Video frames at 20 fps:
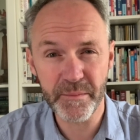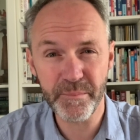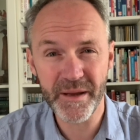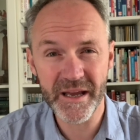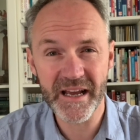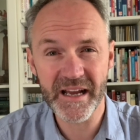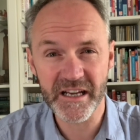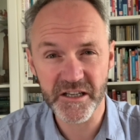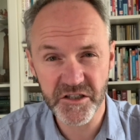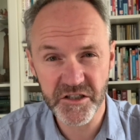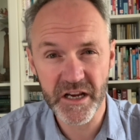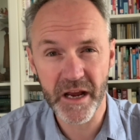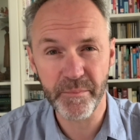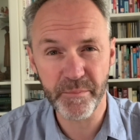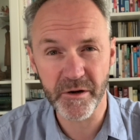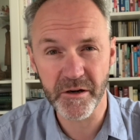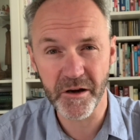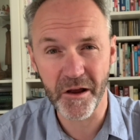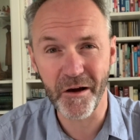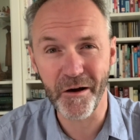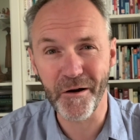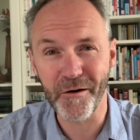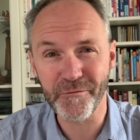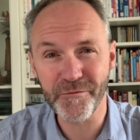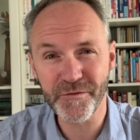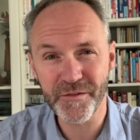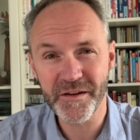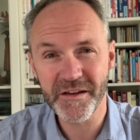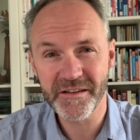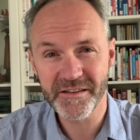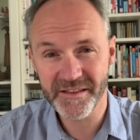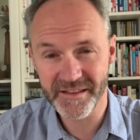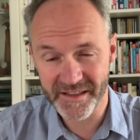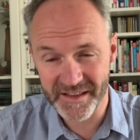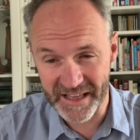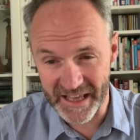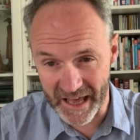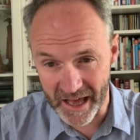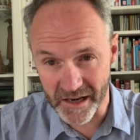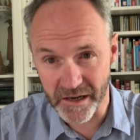being a shepherd of
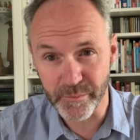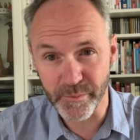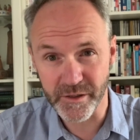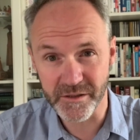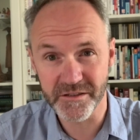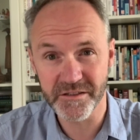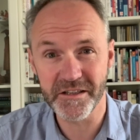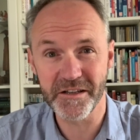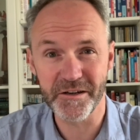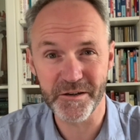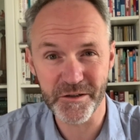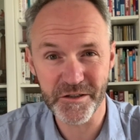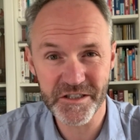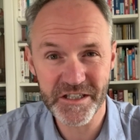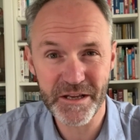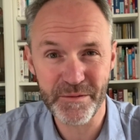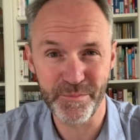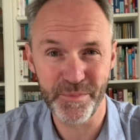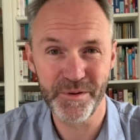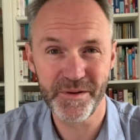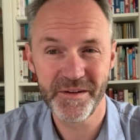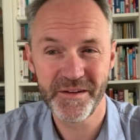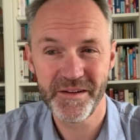the animals that are sheep.